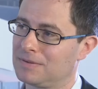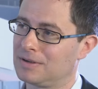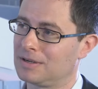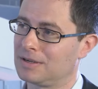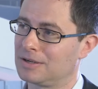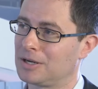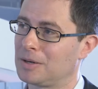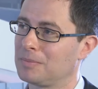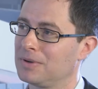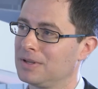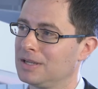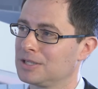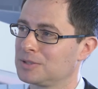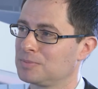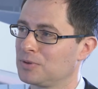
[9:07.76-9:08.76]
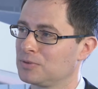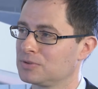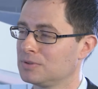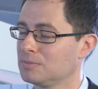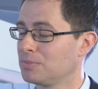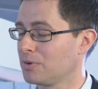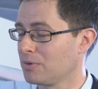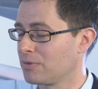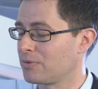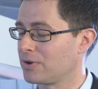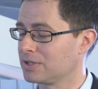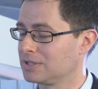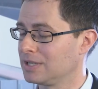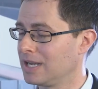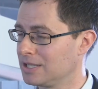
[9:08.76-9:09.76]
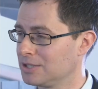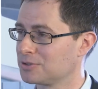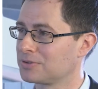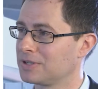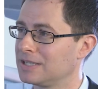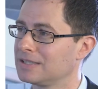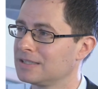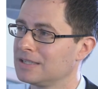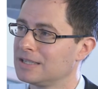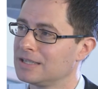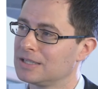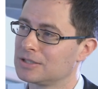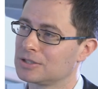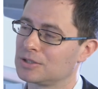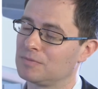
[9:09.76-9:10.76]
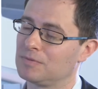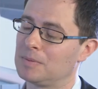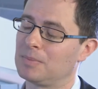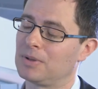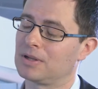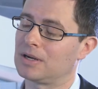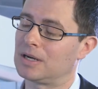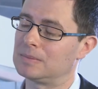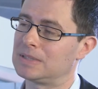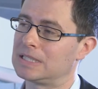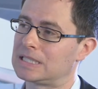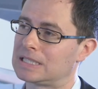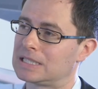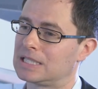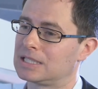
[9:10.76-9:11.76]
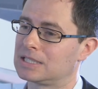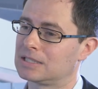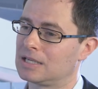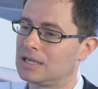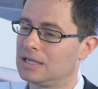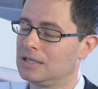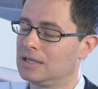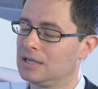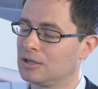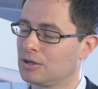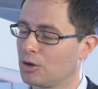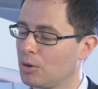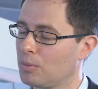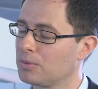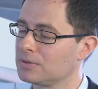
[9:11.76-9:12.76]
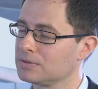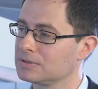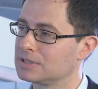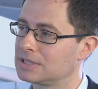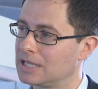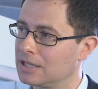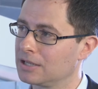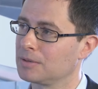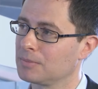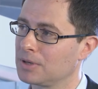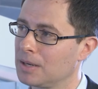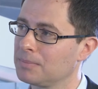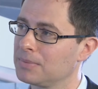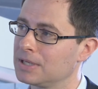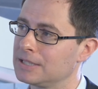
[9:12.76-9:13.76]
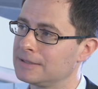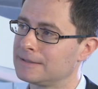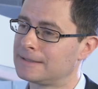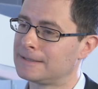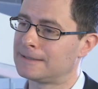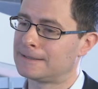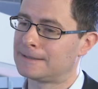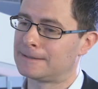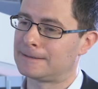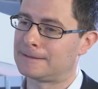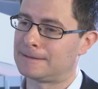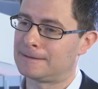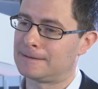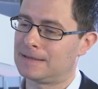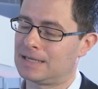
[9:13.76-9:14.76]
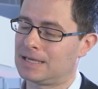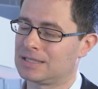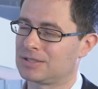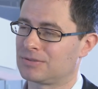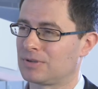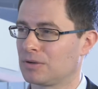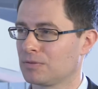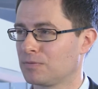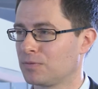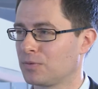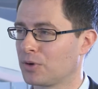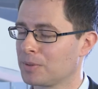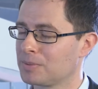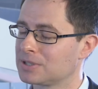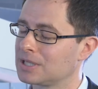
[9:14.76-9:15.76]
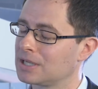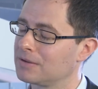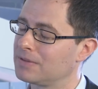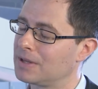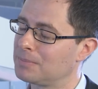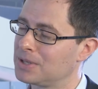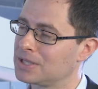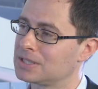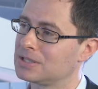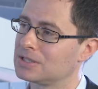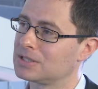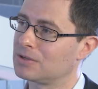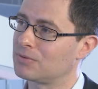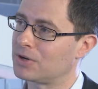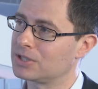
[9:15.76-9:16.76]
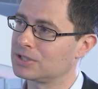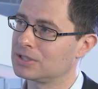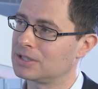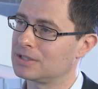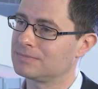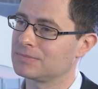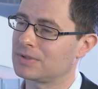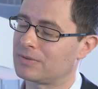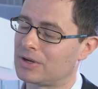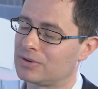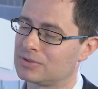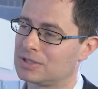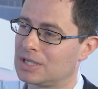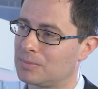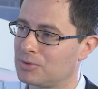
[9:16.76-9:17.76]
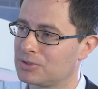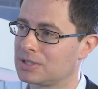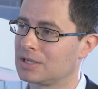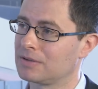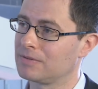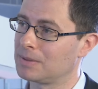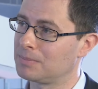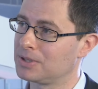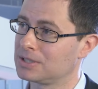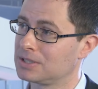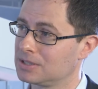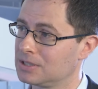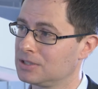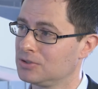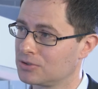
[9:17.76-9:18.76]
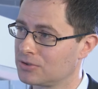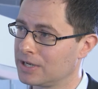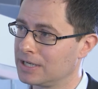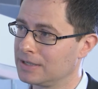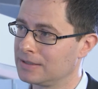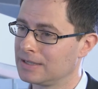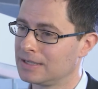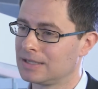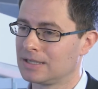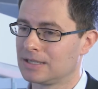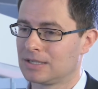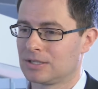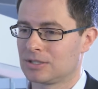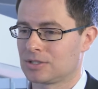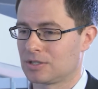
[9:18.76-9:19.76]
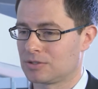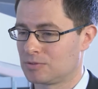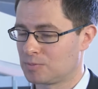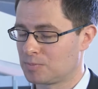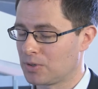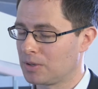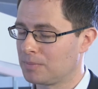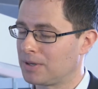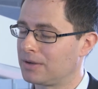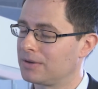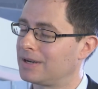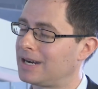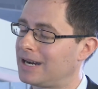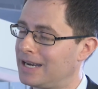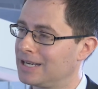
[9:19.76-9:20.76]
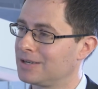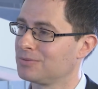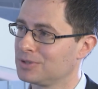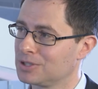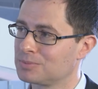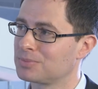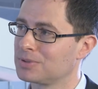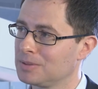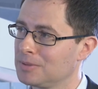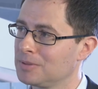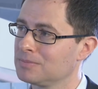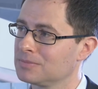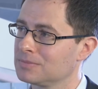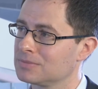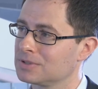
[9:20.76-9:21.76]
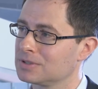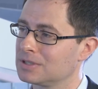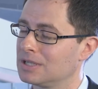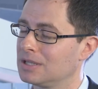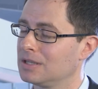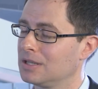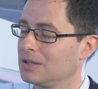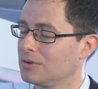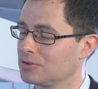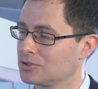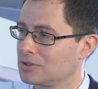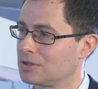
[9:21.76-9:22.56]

a company exposed to both Russia and Ukraine. So VimpelCom is a global telecom company. It has around 40% of their business in Russia, around 10% of their business in Ukraine. So as we spoke about, higher risk premiums in those